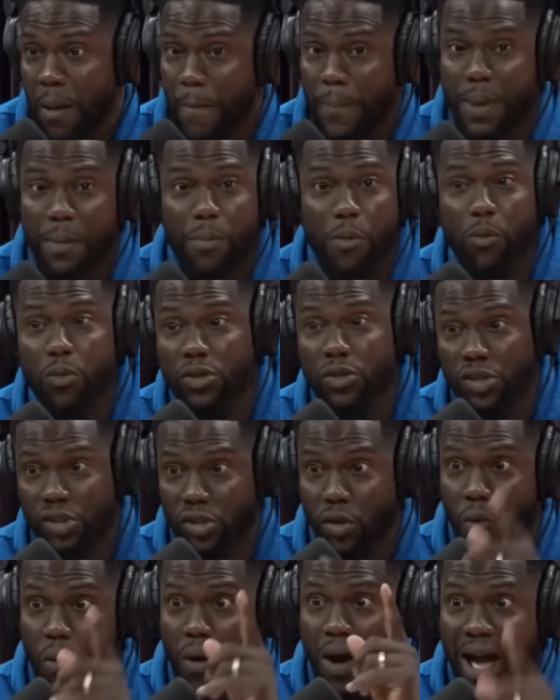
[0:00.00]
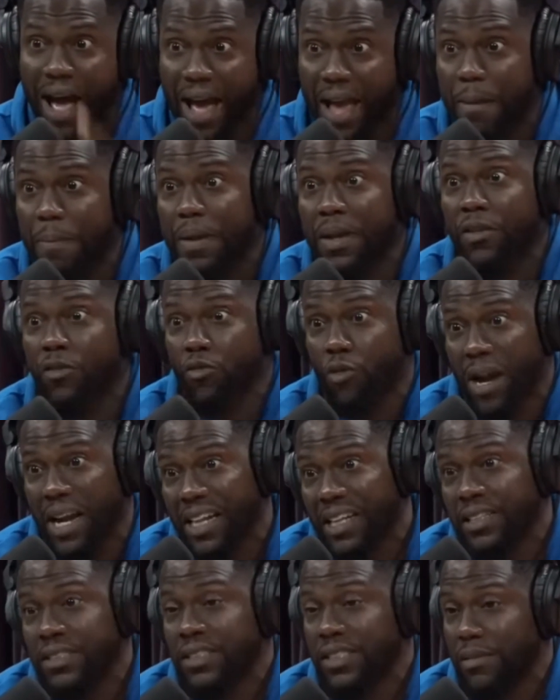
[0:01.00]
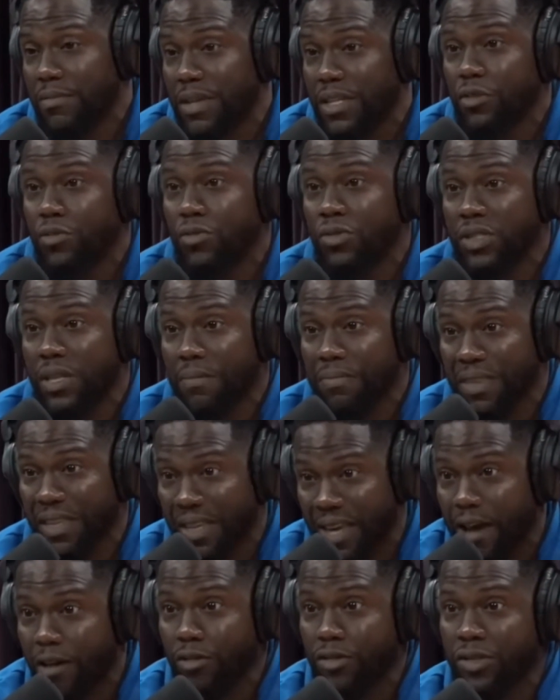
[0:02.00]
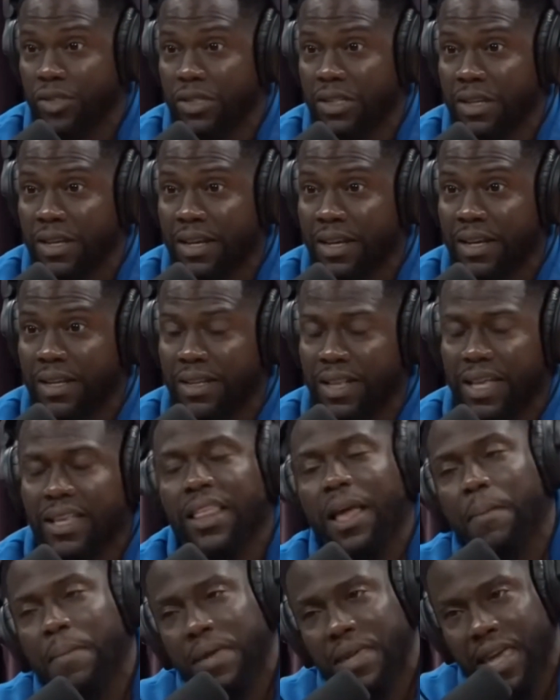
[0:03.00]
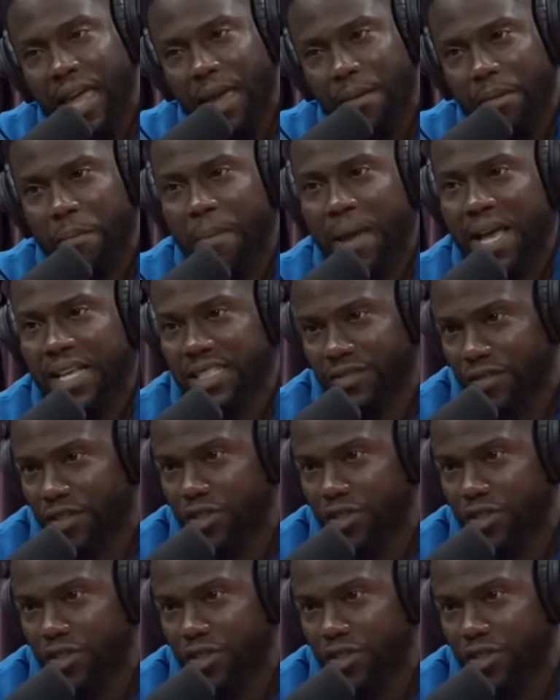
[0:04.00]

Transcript: people were so hyped and ready to see me do something else that became a massive